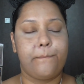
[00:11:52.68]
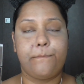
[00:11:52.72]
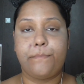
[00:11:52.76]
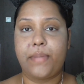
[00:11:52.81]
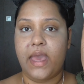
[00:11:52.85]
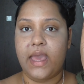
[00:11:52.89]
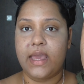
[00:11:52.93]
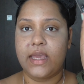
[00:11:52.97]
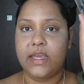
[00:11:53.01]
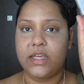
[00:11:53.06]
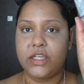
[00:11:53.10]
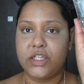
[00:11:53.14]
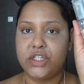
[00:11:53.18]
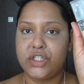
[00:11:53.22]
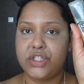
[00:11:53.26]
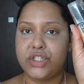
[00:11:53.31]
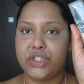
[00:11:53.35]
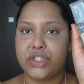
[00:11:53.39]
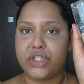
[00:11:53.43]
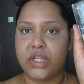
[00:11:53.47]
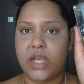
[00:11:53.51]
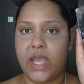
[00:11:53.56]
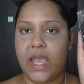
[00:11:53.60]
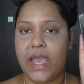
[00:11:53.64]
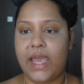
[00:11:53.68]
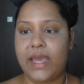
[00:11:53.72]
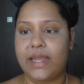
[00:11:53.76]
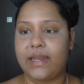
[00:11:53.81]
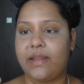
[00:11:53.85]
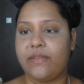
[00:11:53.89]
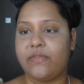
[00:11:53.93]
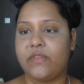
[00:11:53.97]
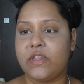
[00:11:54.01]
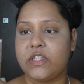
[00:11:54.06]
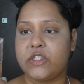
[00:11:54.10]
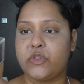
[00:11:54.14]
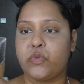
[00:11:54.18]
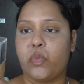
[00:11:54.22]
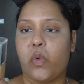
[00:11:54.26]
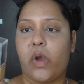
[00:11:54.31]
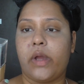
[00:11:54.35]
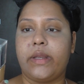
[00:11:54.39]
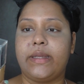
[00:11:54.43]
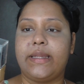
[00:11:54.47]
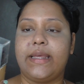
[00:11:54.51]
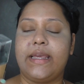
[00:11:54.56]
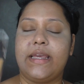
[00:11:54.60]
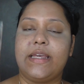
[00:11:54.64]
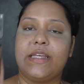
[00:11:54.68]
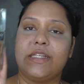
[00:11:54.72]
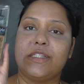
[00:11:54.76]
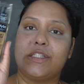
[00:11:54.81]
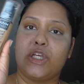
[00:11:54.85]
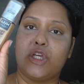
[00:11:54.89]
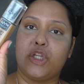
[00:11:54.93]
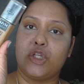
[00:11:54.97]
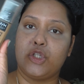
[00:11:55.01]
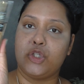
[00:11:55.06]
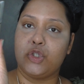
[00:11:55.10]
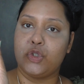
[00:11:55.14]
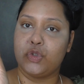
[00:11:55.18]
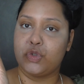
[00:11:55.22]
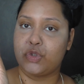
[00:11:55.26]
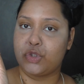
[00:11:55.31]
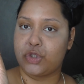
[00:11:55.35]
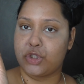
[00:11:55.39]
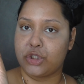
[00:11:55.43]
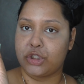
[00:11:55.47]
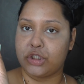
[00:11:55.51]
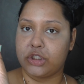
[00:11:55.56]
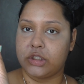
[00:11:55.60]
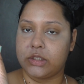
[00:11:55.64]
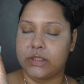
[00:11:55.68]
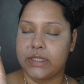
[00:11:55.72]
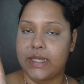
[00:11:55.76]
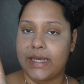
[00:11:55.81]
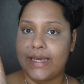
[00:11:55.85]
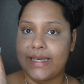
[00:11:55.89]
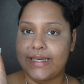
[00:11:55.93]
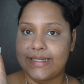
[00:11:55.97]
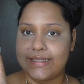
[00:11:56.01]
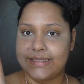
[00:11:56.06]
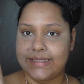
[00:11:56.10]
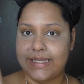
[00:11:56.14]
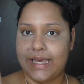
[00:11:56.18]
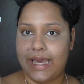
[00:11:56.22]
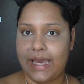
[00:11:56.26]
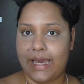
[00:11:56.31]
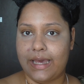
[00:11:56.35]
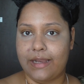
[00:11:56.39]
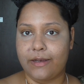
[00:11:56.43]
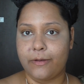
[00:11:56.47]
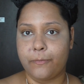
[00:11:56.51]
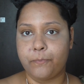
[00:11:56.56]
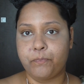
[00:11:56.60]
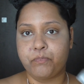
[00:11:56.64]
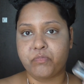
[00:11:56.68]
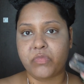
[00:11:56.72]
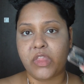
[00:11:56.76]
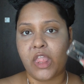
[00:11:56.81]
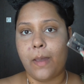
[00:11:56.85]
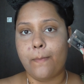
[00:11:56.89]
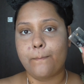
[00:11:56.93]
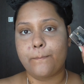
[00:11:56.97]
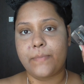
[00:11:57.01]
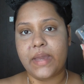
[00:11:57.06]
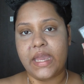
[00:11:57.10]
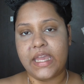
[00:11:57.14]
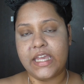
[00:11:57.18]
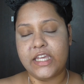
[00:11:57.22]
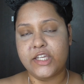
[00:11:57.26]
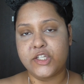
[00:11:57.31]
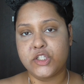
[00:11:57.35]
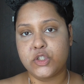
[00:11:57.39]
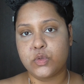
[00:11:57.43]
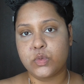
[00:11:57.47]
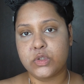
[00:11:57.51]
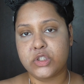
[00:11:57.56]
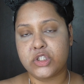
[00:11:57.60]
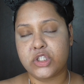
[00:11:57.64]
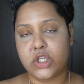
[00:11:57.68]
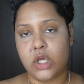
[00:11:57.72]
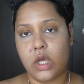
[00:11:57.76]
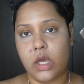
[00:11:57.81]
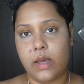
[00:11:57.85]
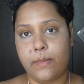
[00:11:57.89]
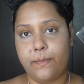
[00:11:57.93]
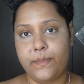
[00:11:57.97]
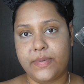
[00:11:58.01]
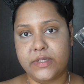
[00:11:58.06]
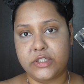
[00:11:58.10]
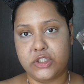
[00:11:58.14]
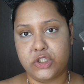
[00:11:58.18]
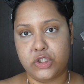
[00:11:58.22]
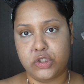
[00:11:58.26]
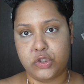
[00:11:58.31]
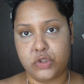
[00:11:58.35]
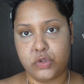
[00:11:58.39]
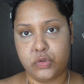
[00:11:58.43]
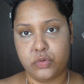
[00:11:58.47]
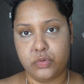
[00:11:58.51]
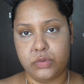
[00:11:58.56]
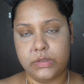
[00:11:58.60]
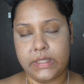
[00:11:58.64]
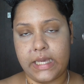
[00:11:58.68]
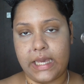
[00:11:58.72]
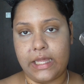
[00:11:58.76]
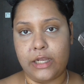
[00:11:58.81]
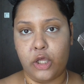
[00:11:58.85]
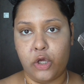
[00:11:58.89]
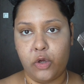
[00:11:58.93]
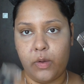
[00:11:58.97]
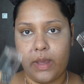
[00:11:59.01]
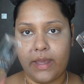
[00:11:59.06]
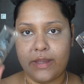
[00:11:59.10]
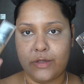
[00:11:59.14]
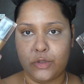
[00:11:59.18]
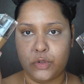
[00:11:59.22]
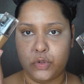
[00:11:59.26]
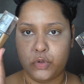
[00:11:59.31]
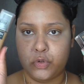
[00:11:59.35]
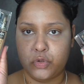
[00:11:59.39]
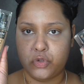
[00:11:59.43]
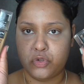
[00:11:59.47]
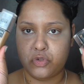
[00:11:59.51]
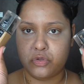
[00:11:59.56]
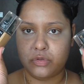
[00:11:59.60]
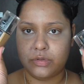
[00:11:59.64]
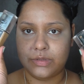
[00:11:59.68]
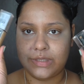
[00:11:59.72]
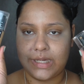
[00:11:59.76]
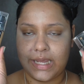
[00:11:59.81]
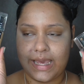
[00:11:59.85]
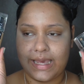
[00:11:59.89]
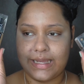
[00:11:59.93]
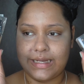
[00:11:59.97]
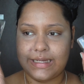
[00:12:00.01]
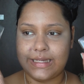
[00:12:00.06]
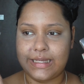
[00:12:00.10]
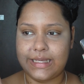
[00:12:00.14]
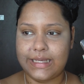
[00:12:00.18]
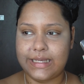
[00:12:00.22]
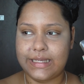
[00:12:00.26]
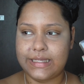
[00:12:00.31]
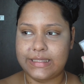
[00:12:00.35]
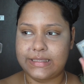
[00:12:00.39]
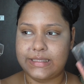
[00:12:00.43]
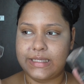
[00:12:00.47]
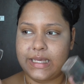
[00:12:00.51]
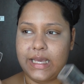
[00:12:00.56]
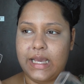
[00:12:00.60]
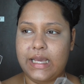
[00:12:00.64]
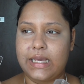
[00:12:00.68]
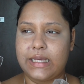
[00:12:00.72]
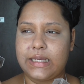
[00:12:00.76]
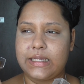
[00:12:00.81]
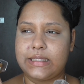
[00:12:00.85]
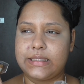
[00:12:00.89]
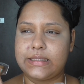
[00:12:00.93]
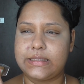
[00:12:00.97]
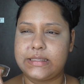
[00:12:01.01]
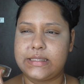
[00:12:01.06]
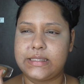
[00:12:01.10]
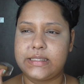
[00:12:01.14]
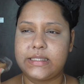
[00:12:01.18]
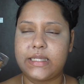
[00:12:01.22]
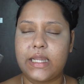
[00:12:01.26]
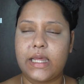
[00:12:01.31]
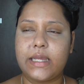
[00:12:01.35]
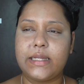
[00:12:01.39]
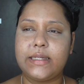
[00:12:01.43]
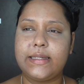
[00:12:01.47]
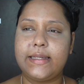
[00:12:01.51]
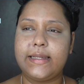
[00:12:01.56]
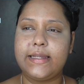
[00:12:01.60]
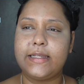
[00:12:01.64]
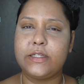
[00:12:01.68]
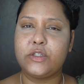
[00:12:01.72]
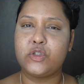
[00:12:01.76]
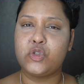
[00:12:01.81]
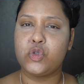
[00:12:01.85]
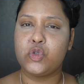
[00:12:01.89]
beige and this one is neutral tan. Beige was a bit too yellow, and neutral tan is slightly